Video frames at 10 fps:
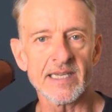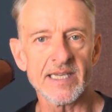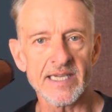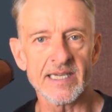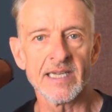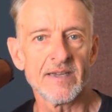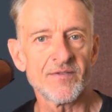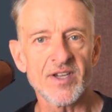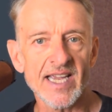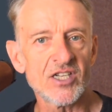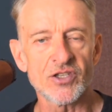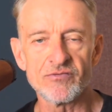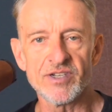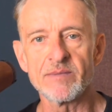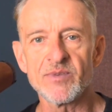You can get into the
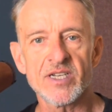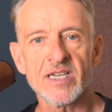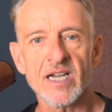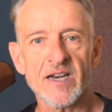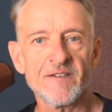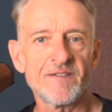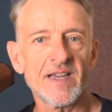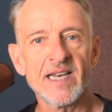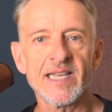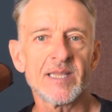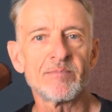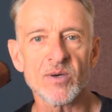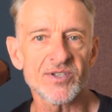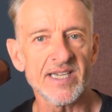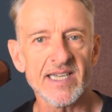rhythm, you can kind of feel it in the
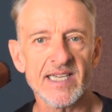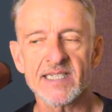body.